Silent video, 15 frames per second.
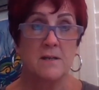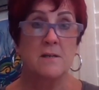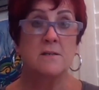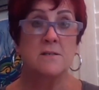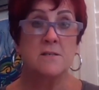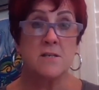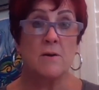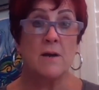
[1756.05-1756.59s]

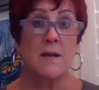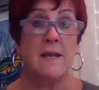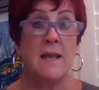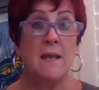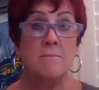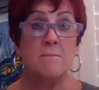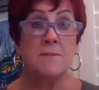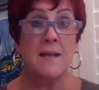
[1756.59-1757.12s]
So I
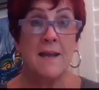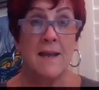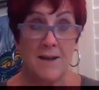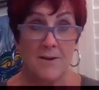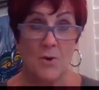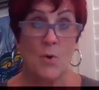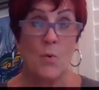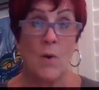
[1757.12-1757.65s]
came
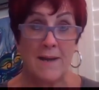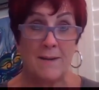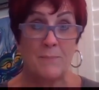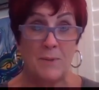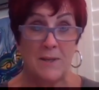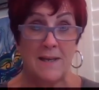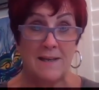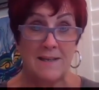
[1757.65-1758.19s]
down quite a
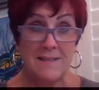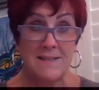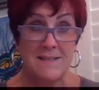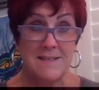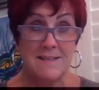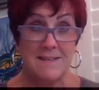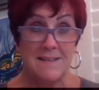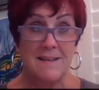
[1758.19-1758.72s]

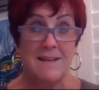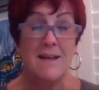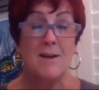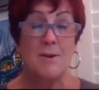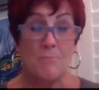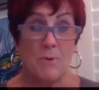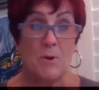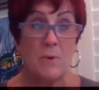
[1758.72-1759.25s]
bit,
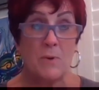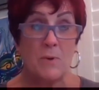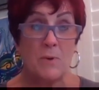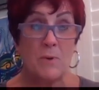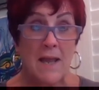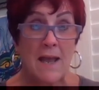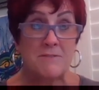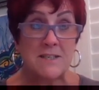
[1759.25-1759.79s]
but
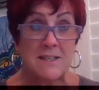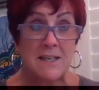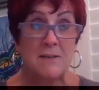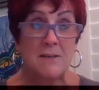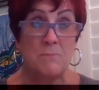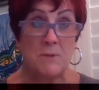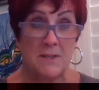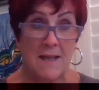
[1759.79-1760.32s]
we have to
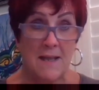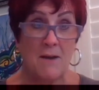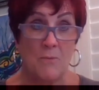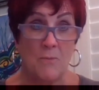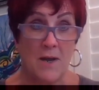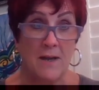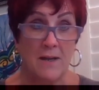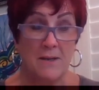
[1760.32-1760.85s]
keep it that
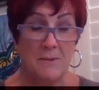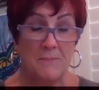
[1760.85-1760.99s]
way.